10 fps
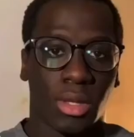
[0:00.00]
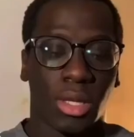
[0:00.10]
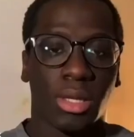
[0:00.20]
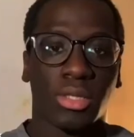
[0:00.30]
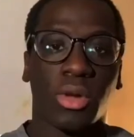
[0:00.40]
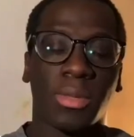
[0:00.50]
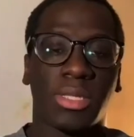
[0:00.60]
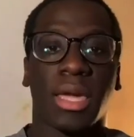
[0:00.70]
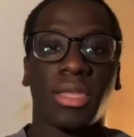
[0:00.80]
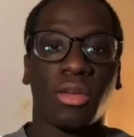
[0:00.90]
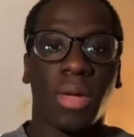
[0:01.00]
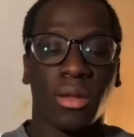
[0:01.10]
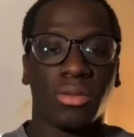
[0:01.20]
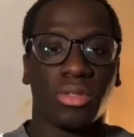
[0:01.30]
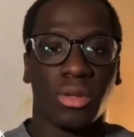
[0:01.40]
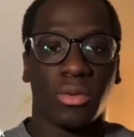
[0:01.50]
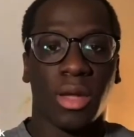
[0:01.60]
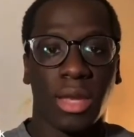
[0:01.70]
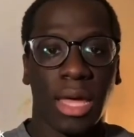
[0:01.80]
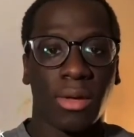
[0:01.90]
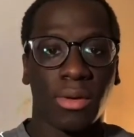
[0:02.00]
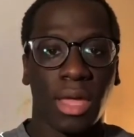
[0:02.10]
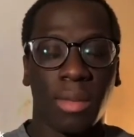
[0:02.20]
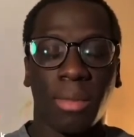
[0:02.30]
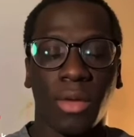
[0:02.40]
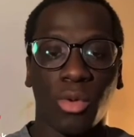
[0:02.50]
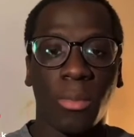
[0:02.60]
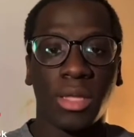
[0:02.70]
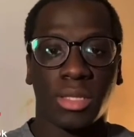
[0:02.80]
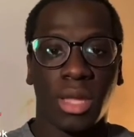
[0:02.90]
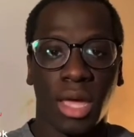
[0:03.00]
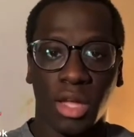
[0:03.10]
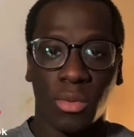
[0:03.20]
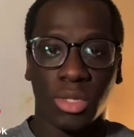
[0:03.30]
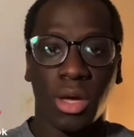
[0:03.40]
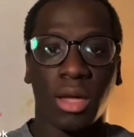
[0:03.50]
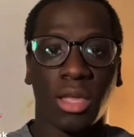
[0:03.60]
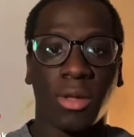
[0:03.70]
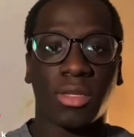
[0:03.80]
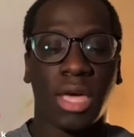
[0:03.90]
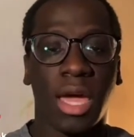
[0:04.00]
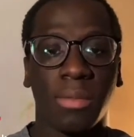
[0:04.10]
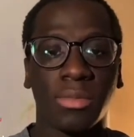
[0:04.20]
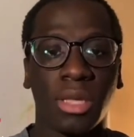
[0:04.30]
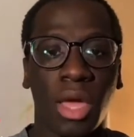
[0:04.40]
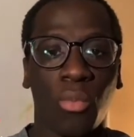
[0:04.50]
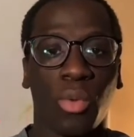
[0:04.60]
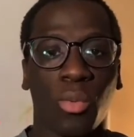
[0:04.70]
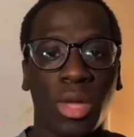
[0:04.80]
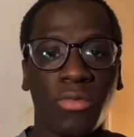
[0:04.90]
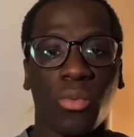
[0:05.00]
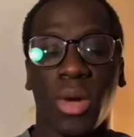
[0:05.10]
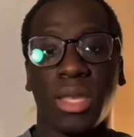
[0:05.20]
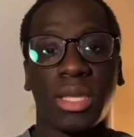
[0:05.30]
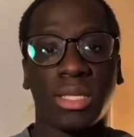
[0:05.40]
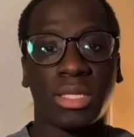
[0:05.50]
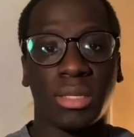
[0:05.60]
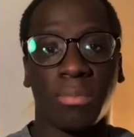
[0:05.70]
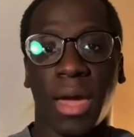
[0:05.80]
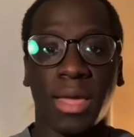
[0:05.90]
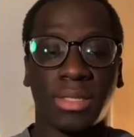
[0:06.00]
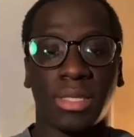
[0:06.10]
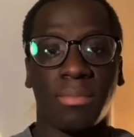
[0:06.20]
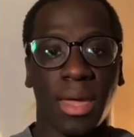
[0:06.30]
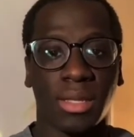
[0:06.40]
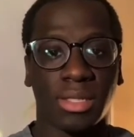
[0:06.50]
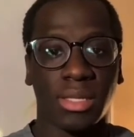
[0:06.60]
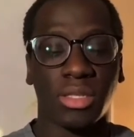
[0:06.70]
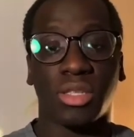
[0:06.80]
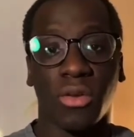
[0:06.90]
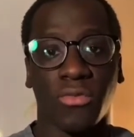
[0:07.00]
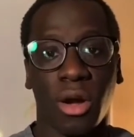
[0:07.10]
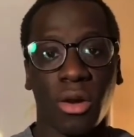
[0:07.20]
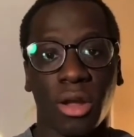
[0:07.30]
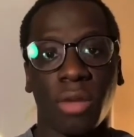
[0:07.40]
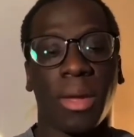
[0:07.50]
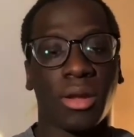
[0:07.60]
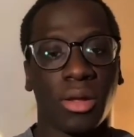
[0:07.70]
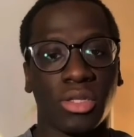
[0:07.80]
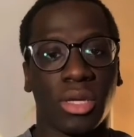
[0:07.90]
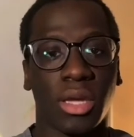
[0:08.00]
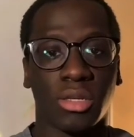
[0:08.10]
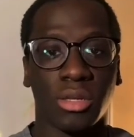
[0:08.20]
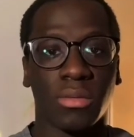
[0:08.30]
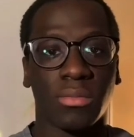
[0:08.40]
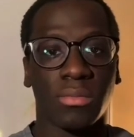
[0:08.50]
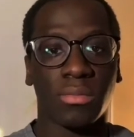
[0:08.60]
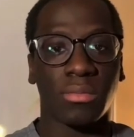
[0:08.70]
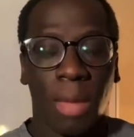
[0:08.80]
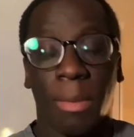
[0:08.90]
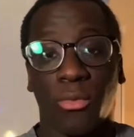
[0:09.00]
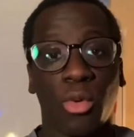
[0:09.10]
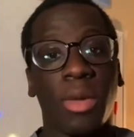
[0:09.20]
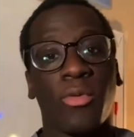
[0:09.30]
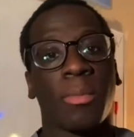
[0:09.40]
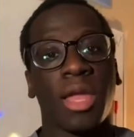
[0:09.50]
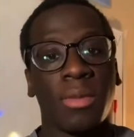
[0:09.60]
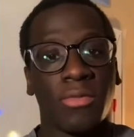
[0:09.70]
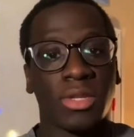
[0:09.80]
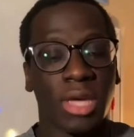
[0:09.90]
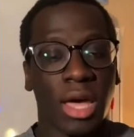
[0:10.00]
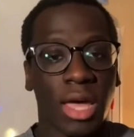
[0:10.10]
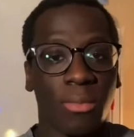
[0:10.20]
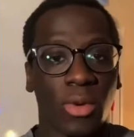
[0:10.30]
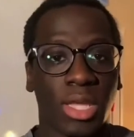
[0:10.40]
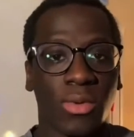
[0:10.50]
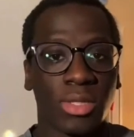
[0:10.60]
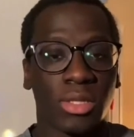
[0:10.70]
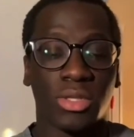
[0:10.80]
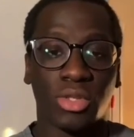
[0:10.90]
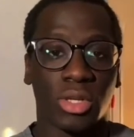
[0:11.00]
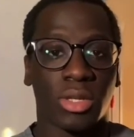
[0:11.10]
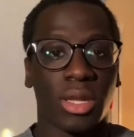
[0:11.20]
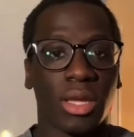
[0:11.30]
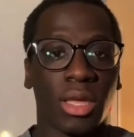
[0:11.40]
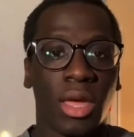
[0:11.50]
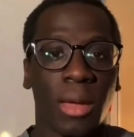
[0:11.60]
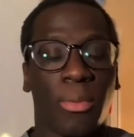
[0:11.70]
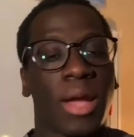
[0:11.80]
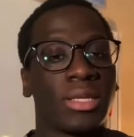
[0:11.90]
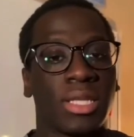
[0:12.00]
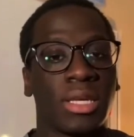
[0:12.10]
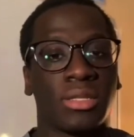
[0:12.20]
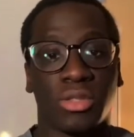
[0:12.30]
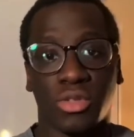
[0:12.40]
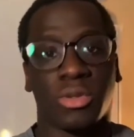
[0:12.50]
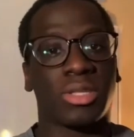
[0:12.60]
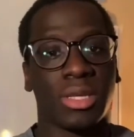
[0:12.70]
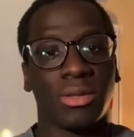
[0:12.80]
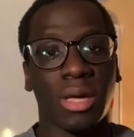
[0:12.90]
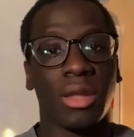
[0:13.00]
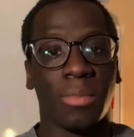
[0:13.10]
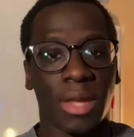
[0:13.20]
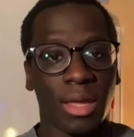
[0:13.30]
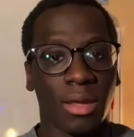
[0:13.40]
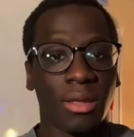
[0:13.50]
So I'm a second-year medical student right now, and my roommates and I were talking about times where we've witnessed biases in medicine so far in our medical education. My roommate reminded me of a time when he was in a suture clinic practicing his suturing skills on a banana.